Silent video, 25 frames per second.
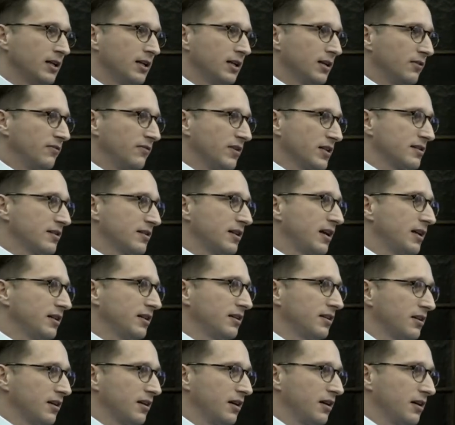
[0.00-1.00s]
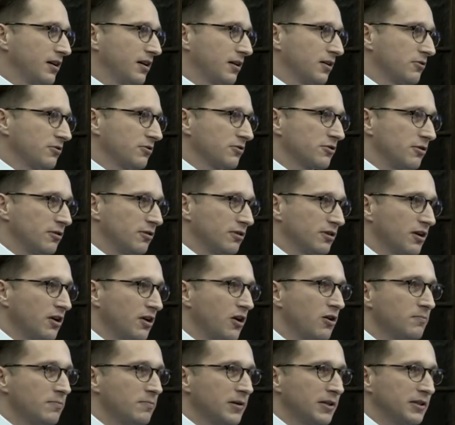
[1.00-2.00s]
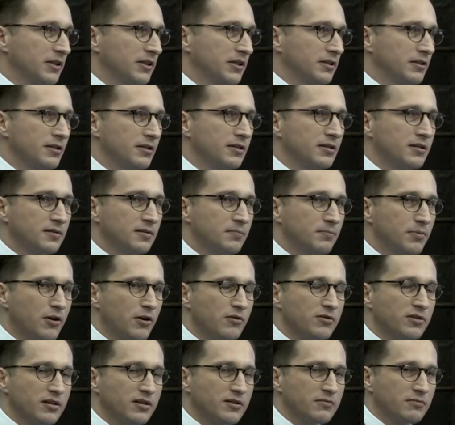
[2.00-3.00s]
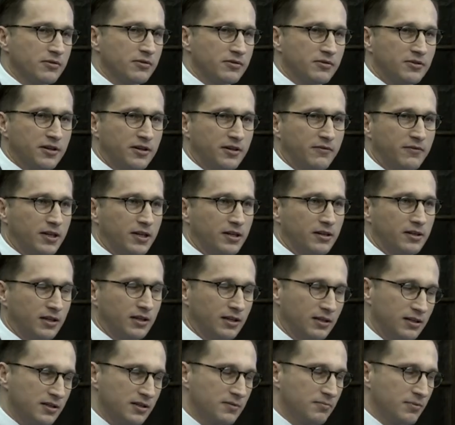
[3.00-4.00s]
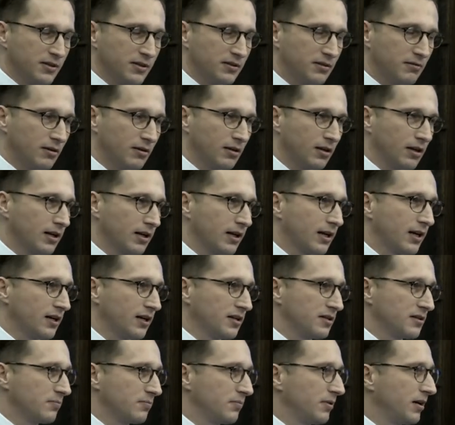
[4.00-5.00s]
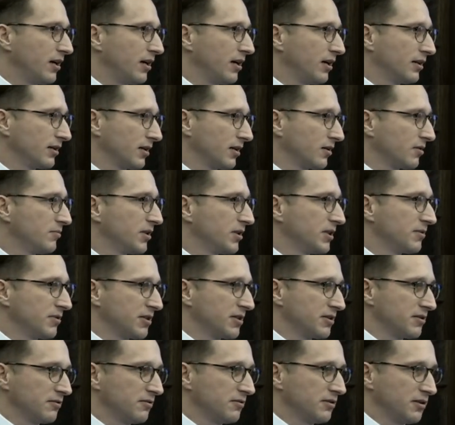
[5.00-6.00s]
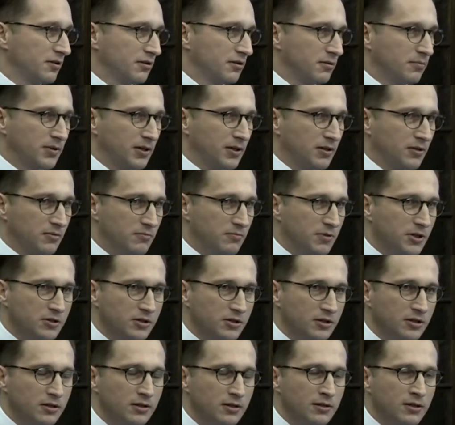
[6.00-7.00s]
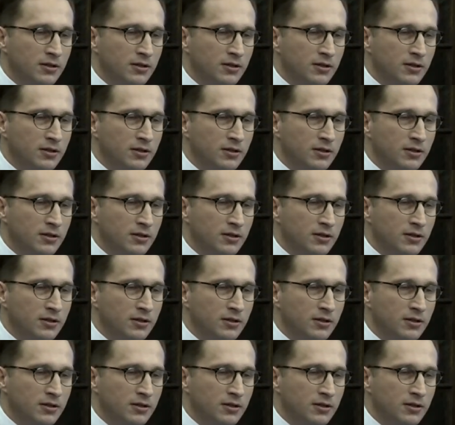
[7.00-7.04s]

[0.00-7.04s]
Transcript: a state-controlled company. This process was driven in this particular case by the commitments to the European Commission.